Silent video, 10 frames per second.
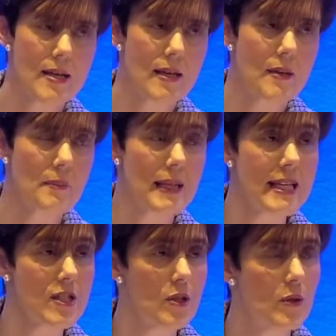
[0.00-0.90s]

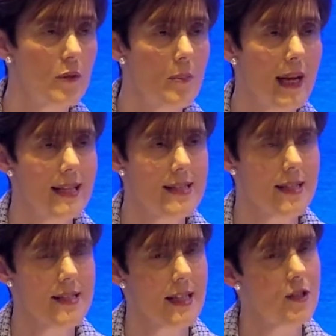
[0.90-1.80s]
Plato reminds
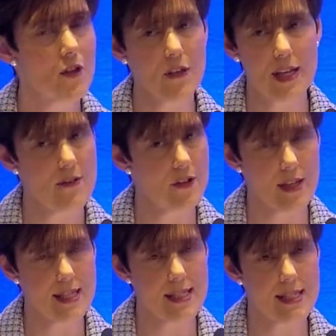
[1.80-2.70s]
us that nothing ever
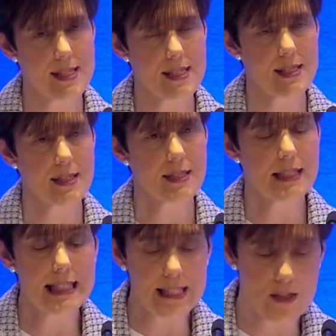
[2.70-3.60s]
is,
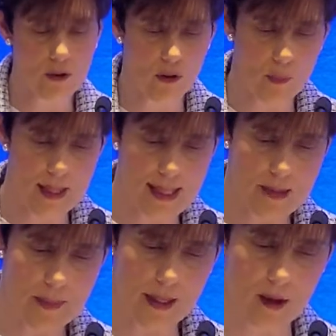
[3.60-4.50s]
it is always
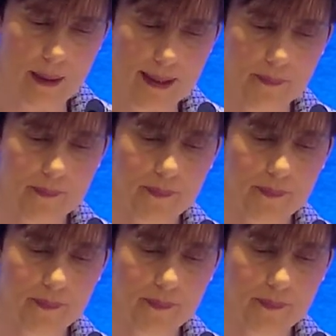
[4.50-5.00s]
becoming.